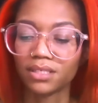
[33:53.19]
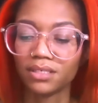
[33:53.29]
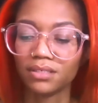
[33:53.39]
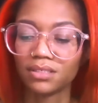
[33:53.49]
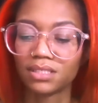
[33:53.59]

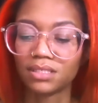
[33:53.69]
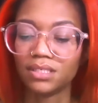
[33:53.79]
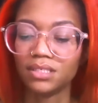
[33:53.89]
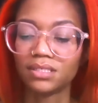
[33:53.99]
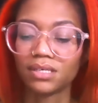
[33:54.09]
things, the
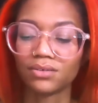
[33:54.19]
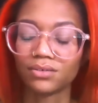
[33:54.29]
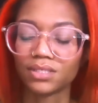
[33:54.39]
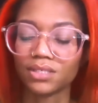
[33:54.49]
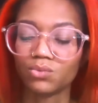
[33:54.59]

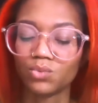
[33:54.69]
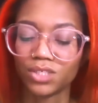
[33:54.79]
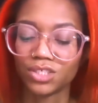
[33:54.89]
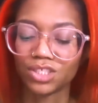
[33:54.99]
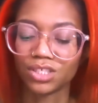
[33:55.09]
details in which